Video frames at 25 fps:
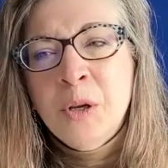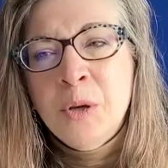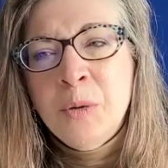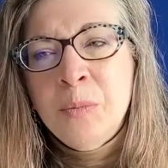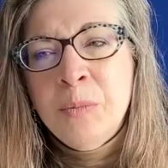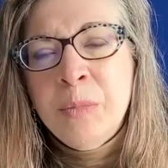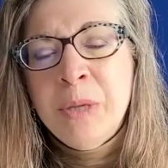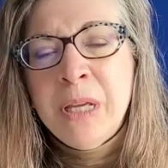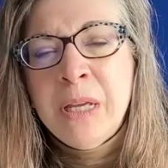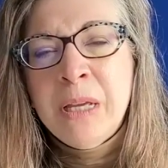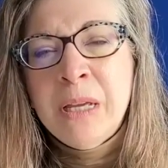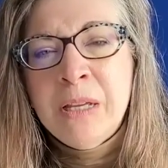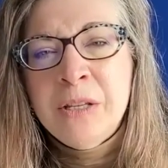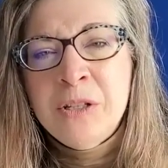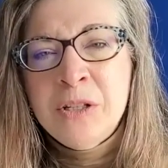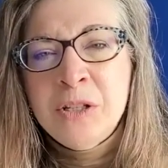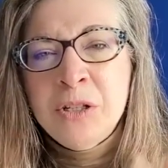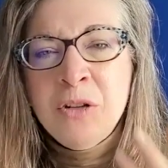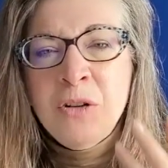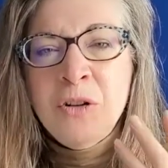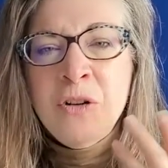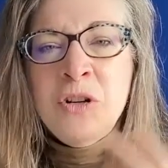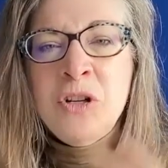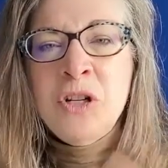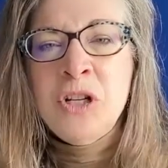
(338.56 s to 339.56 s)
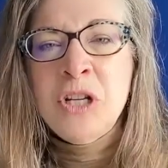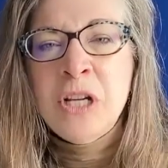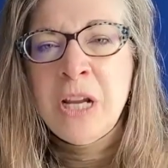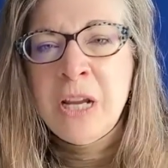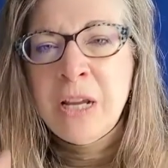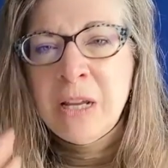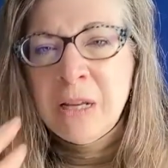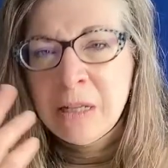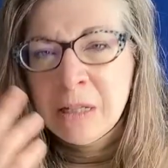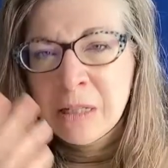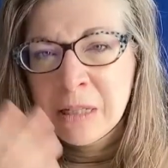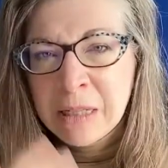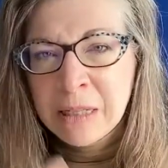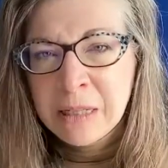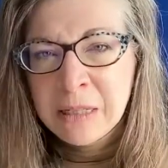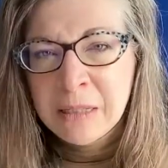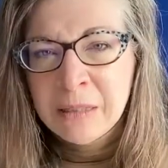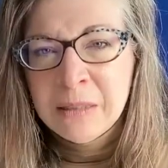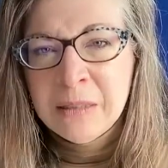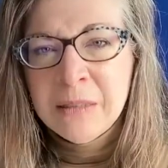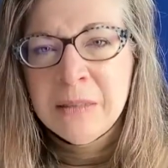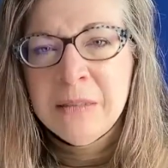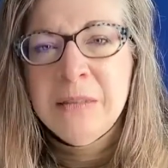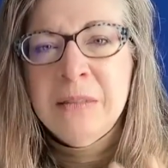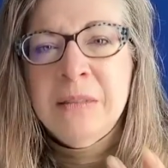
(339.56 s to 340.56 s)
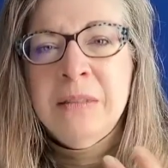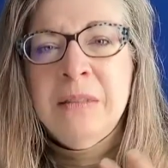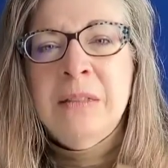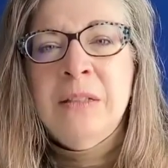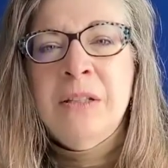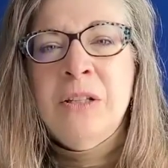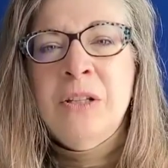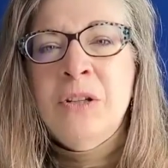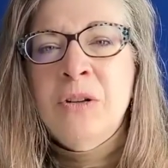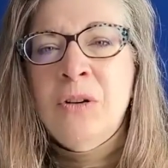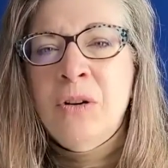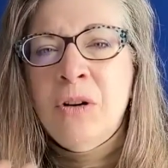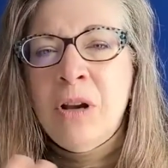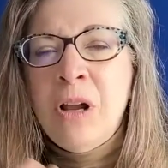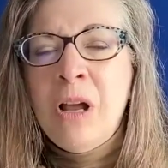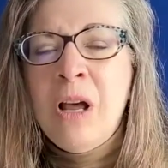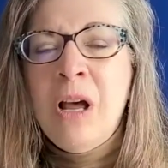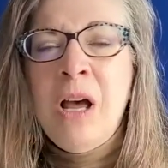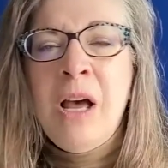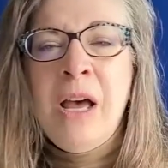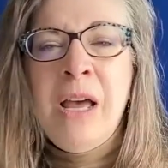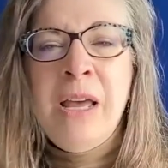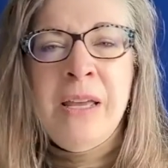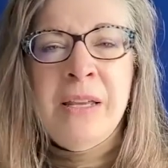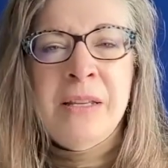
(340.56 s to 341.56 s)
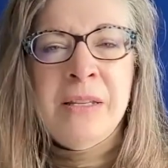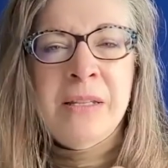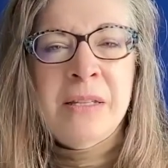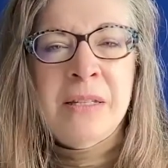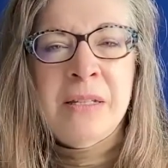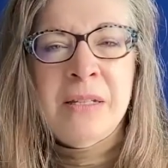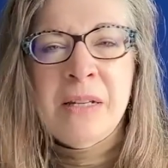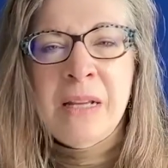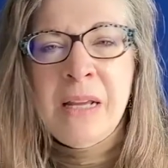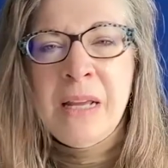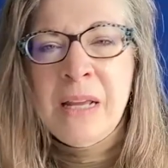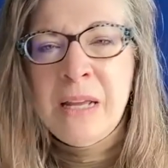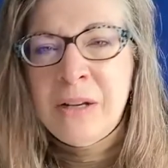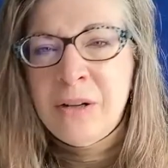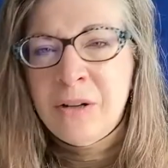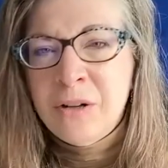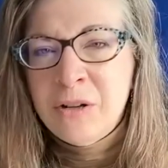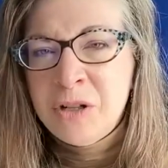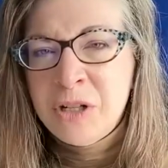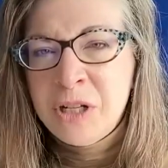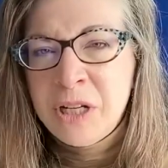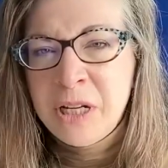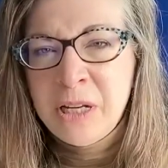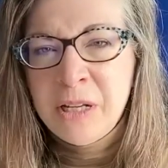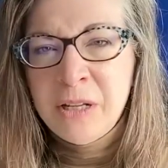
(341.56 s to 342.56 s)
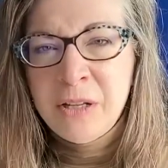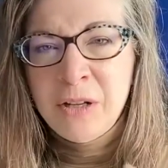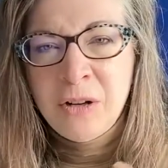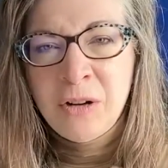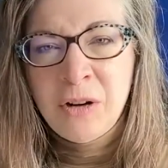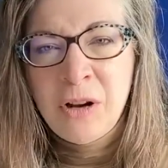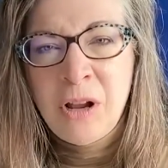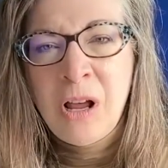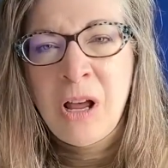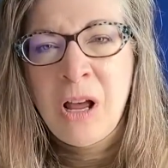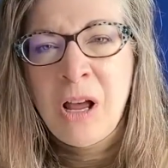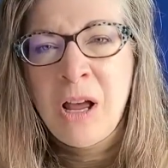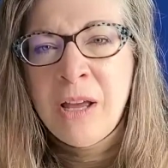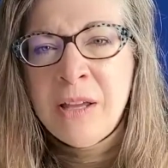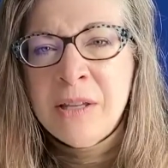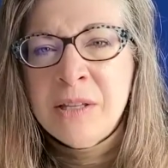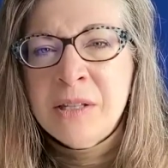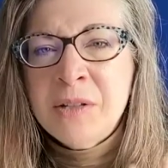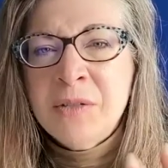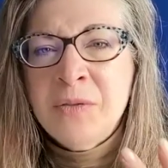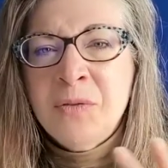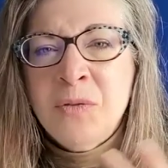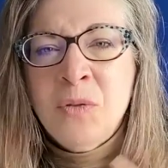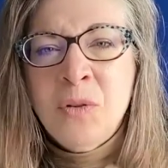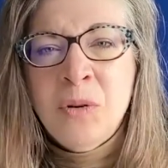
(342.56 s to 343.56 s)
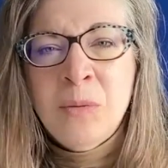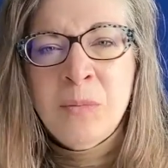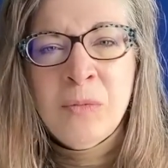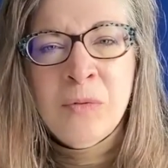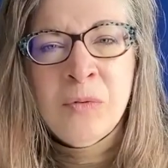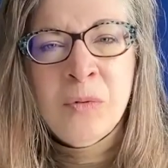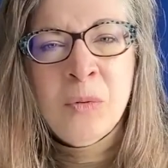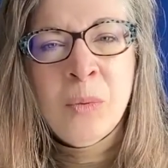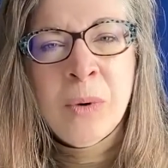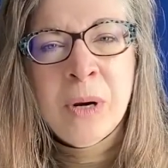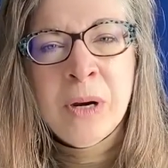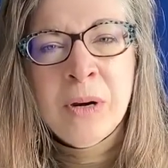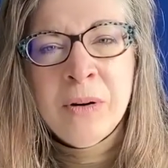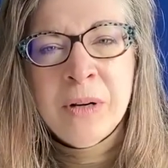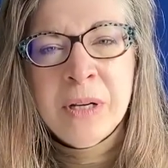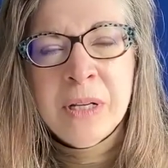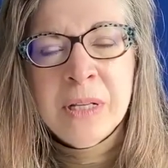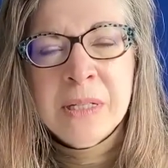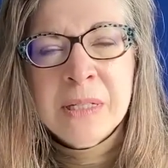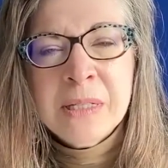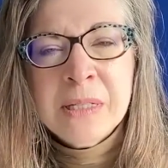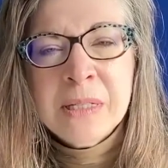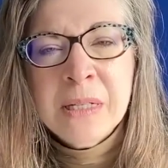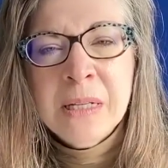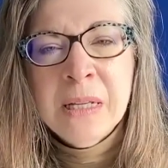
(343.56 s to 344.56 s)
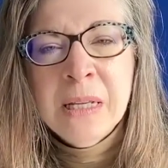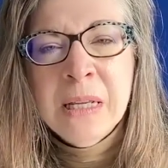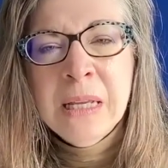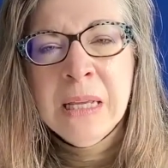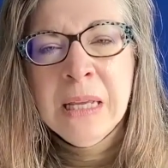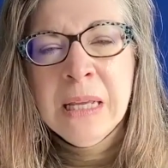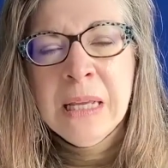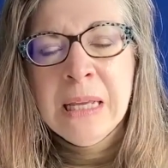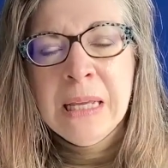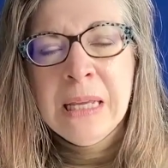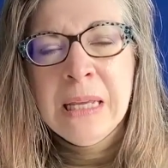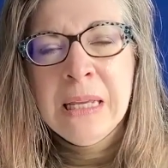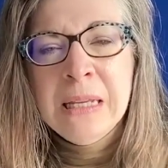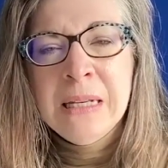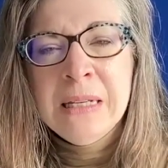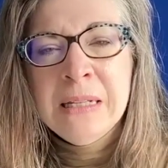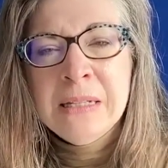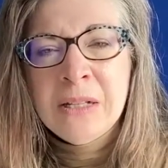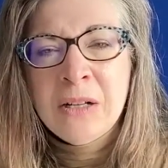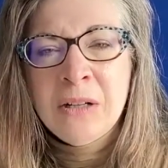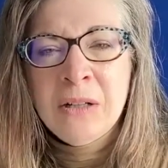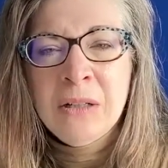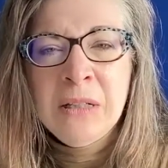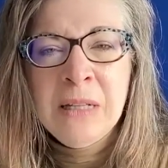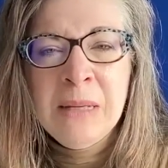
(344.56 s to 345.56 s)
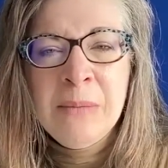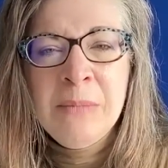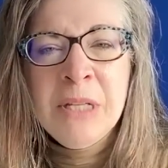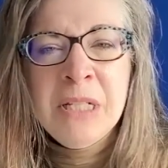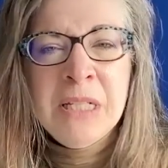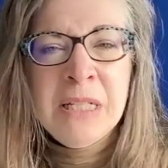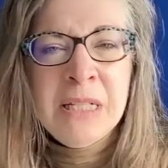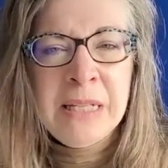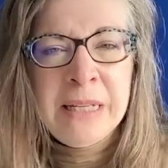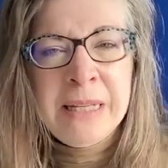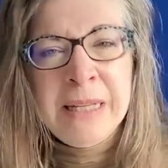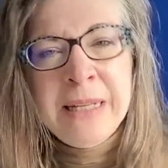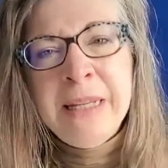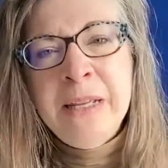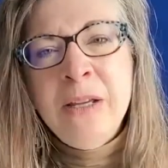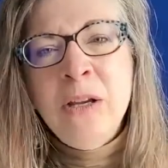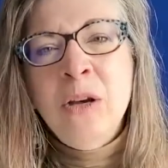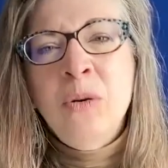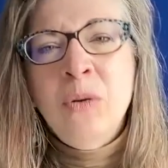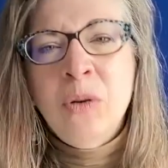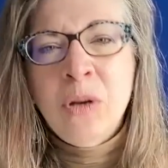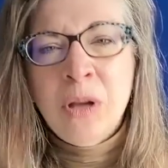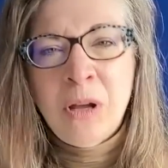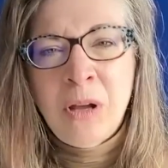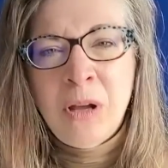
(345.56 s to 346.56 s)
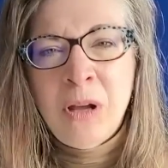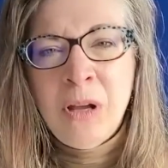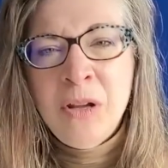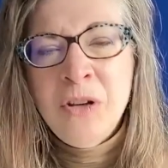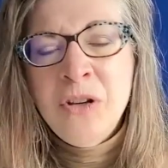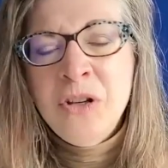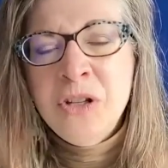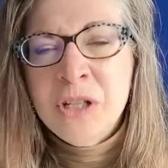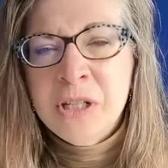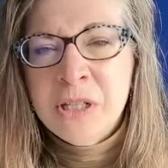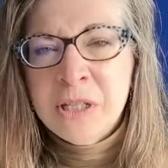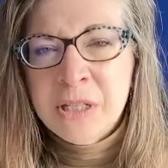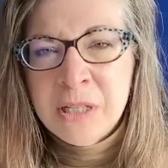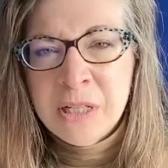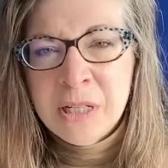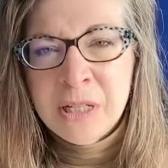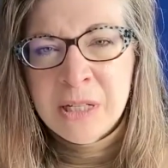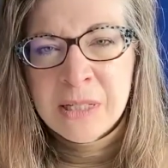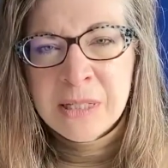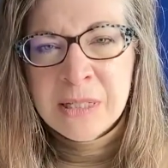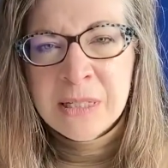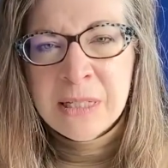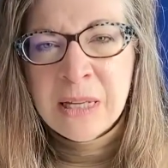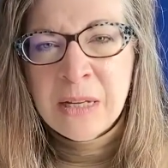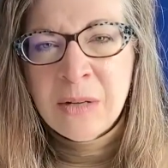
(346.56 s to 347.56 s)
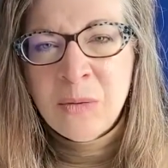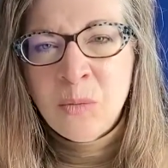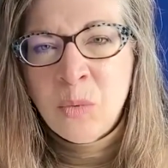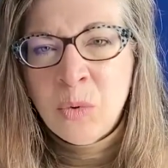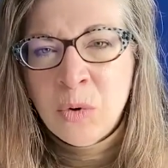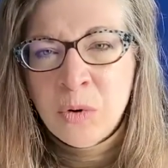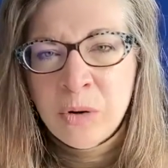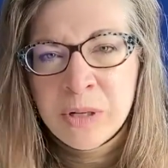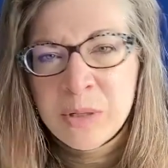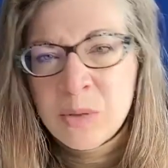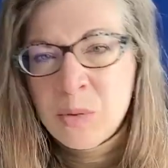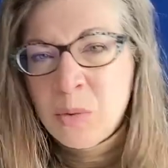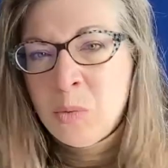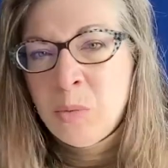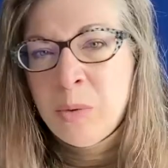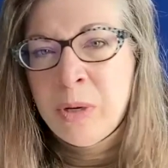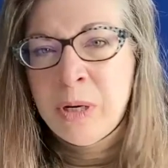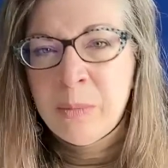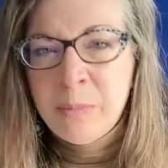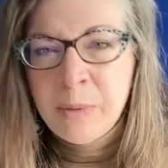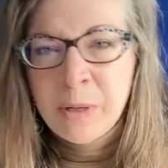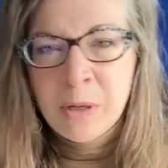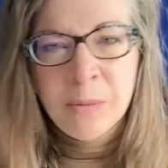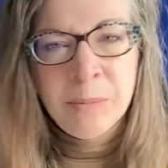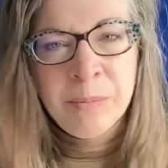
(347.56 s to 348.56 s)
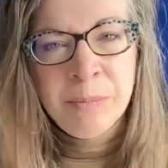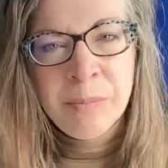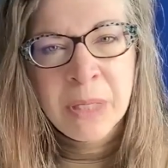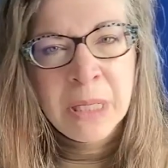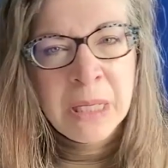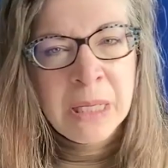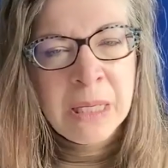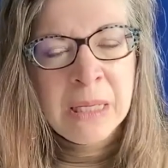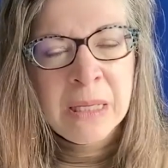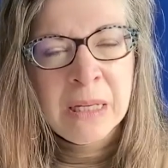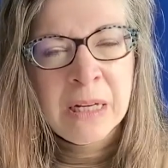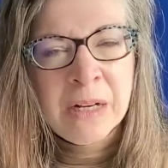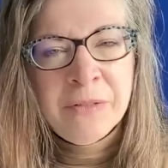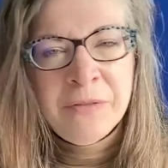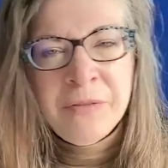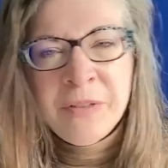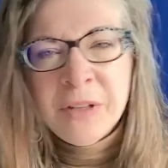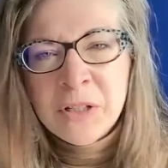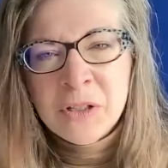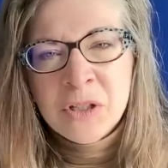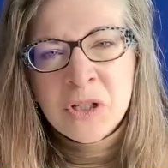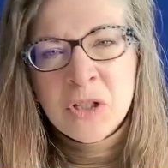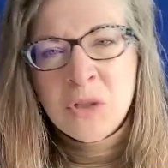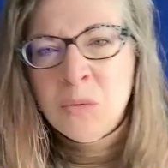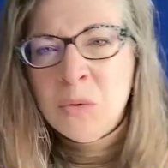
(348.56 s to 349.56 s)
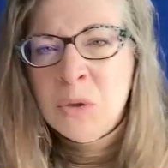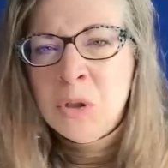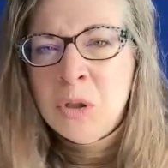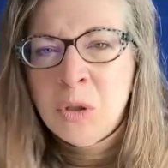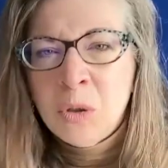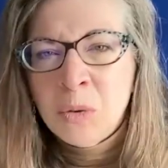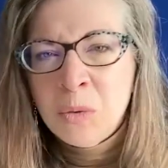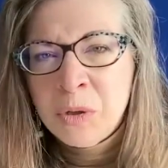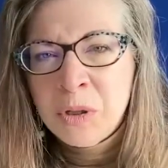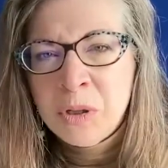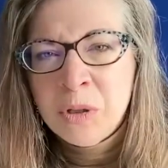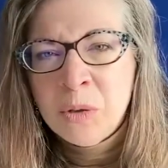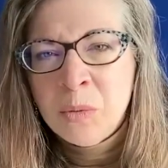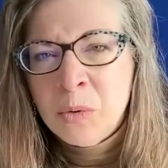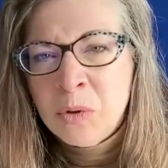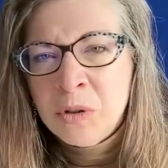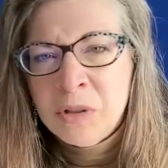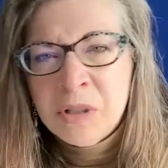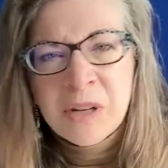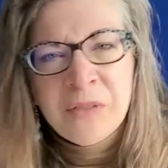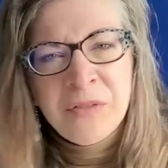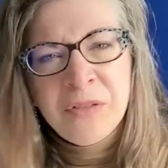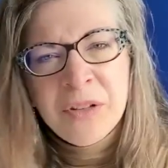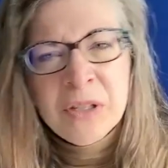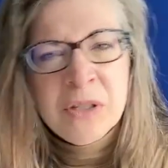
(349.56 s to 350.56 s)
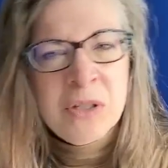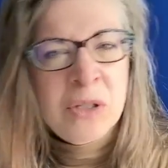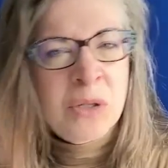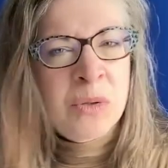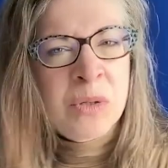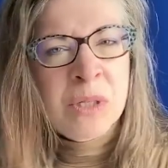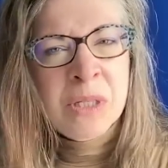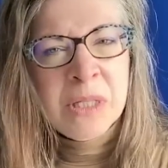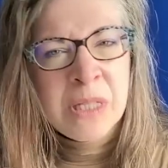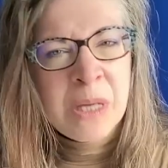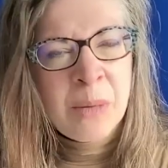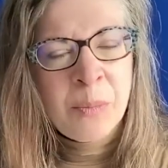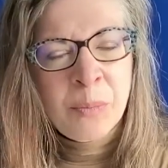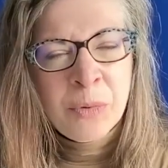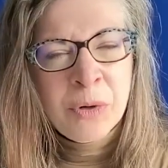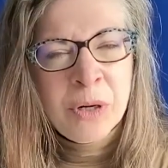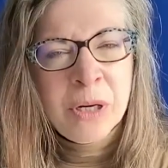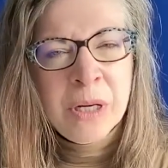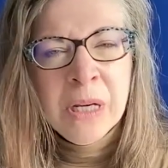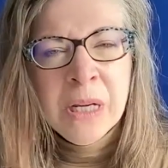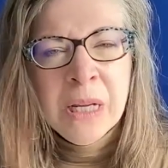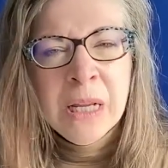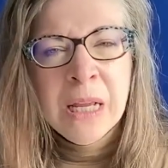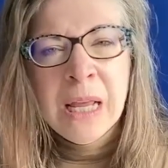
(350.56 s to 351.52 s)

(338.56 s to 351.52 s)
because you're channeling your highest energy, your highest form of awareness? It is our limited ego consciousness that worries, well, what about me? And I feel so alone in the world and I feel so separate.